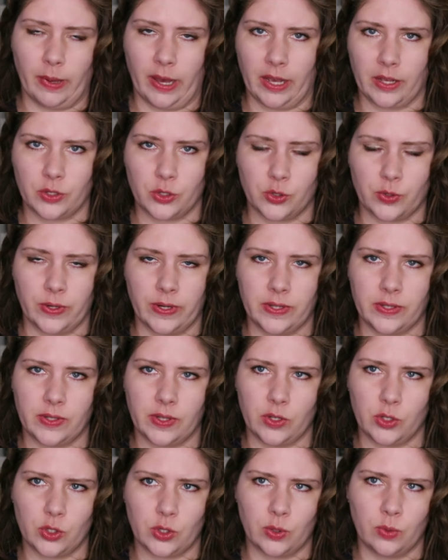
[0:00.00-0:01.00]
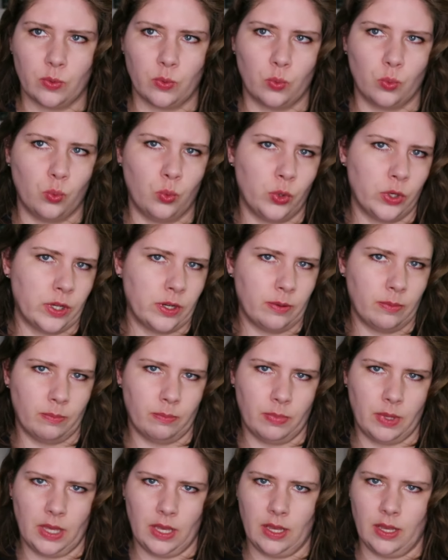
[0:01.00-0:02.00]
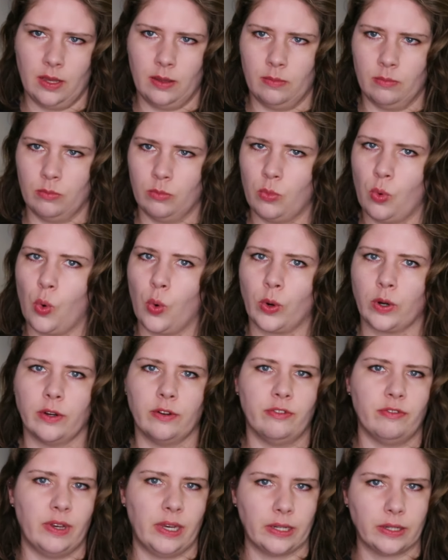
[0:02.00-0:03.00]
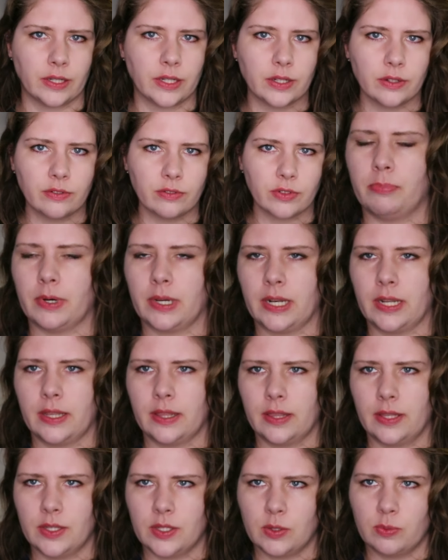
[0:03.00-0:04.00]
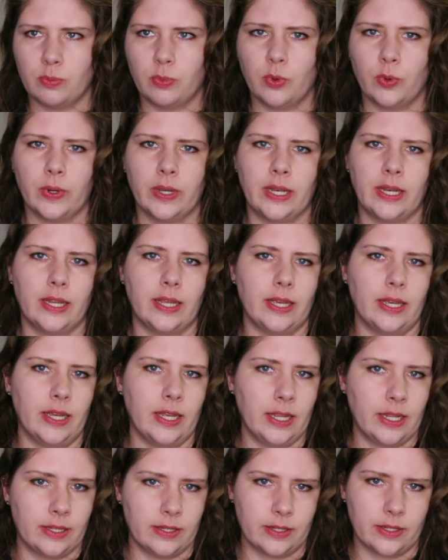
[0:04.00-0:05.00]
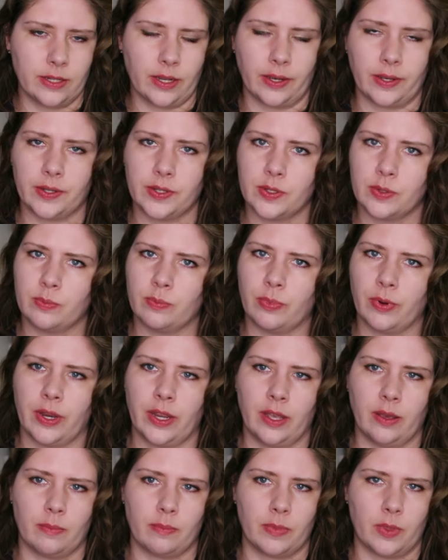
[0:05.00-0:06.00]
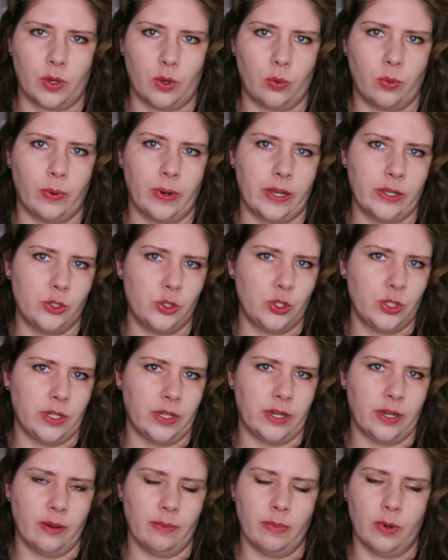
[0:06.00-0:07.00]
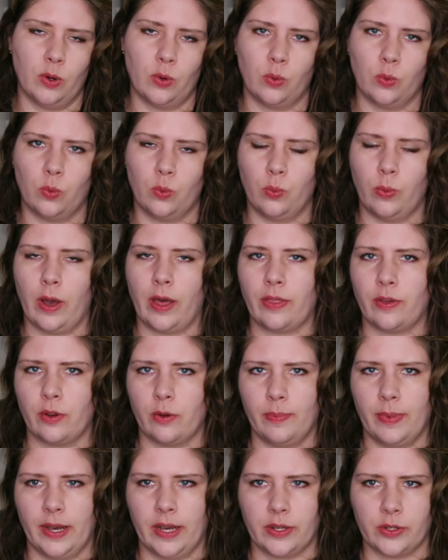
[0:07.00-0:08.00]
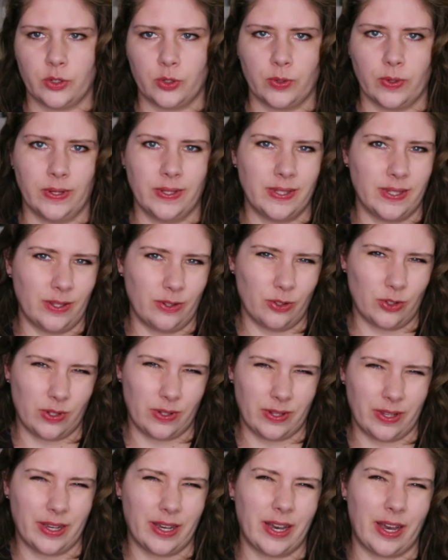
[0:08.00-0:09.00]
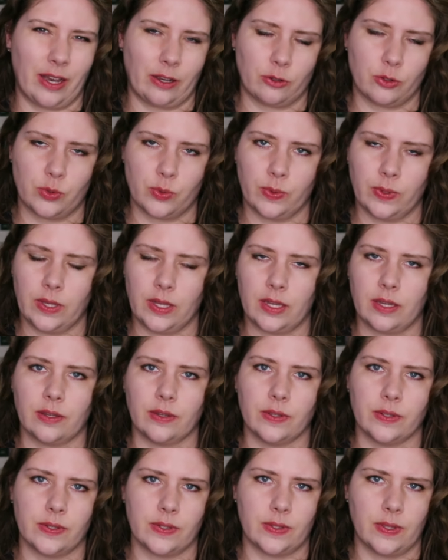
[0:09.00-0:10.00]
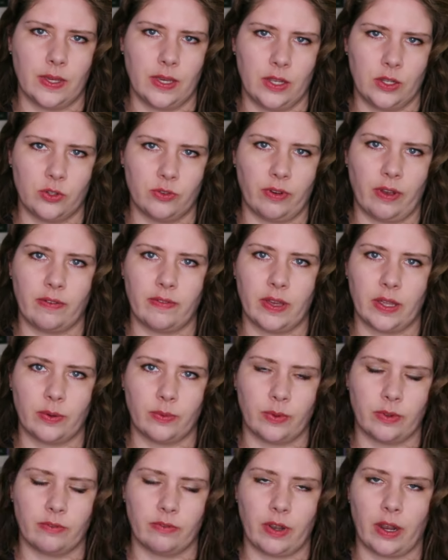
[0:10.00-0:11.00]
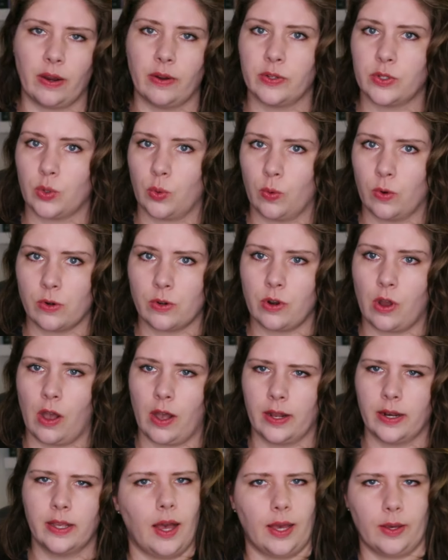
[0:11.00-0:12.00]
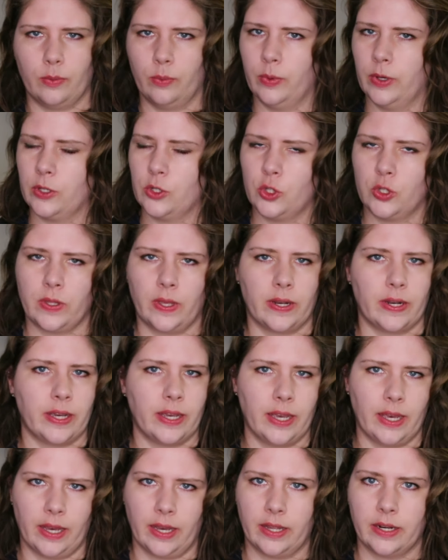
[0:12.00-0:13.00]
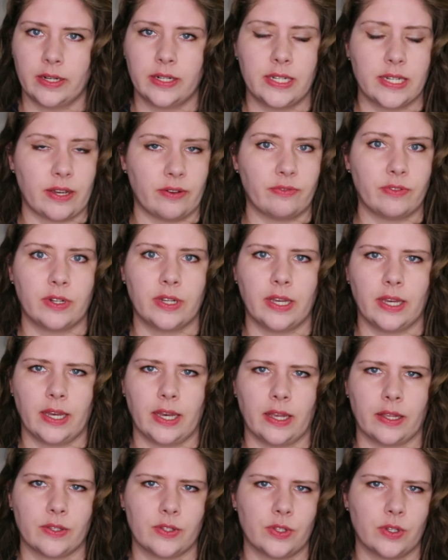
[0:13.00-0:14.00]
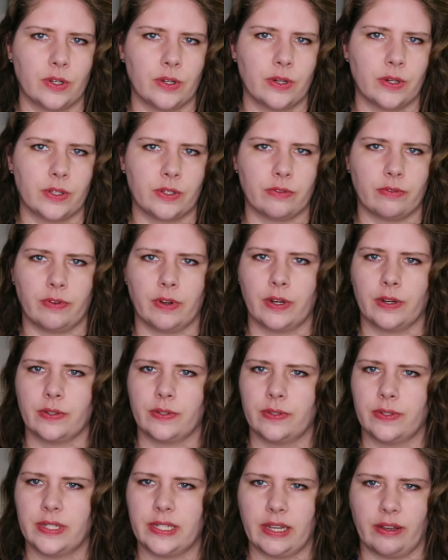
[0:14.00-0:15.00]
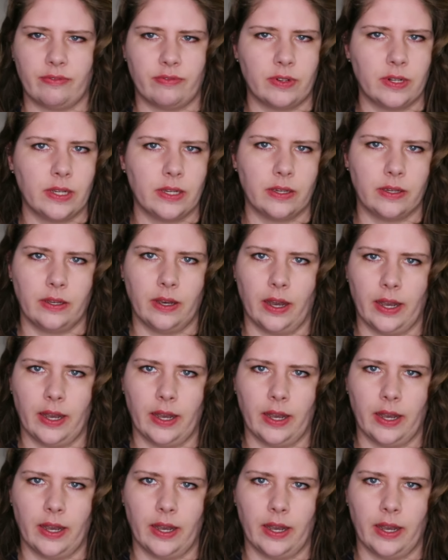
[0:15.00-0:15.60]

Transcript: pasteurization wouldn't be more effective, but at this point, it does bring up the question about whether pasteurization actually kills the H5N1 virus or not. I wish that I had a definite answer as far as definite